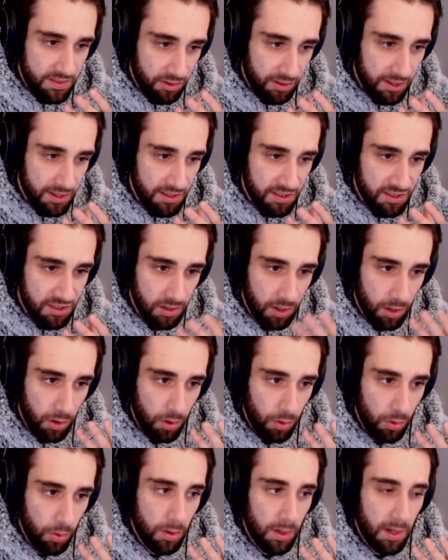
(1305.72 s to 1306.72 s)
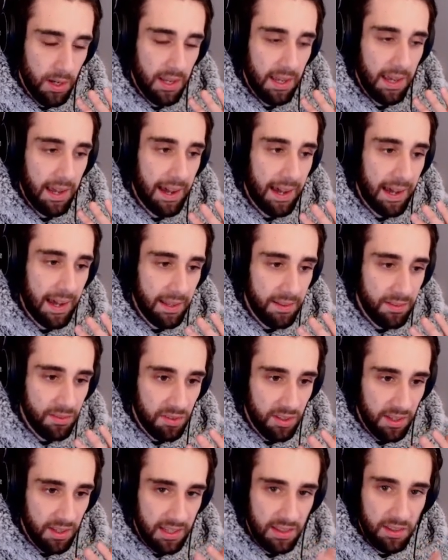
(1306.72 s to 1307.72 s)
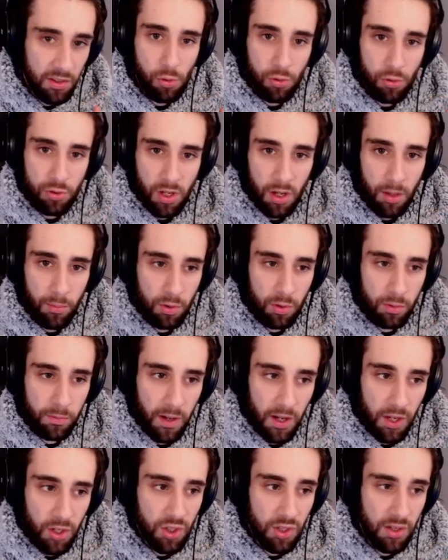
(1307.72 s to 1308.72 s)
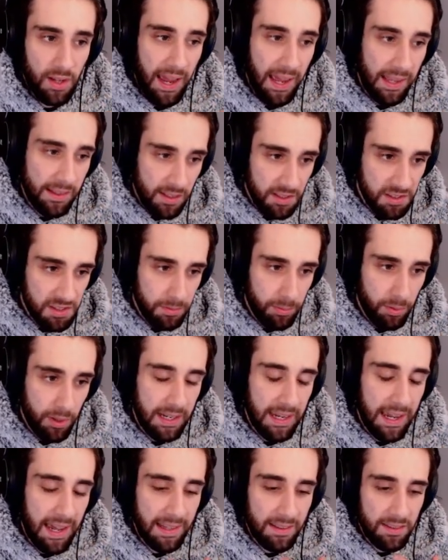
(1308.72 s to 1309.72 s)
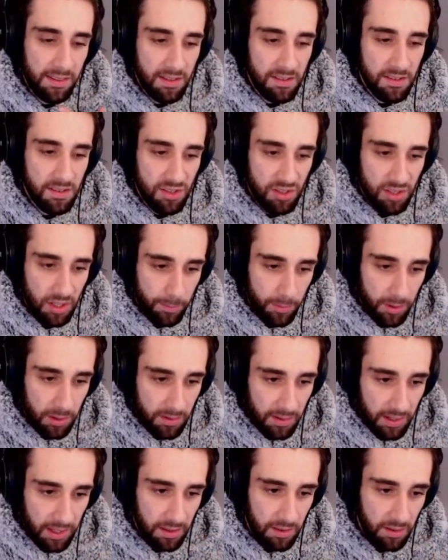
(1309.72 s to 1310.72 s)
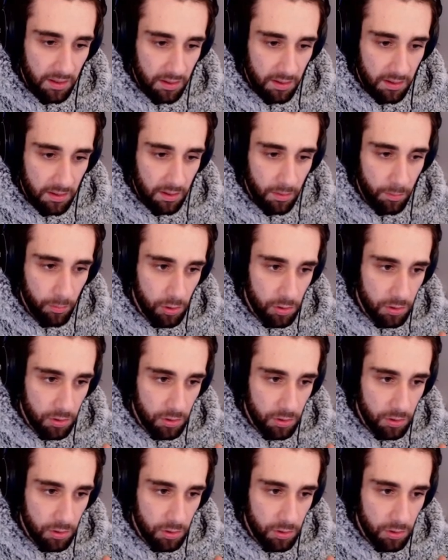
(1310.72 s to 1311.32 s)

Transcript: in the snow, and in the autumnal version, and in spring, and in summer, in the more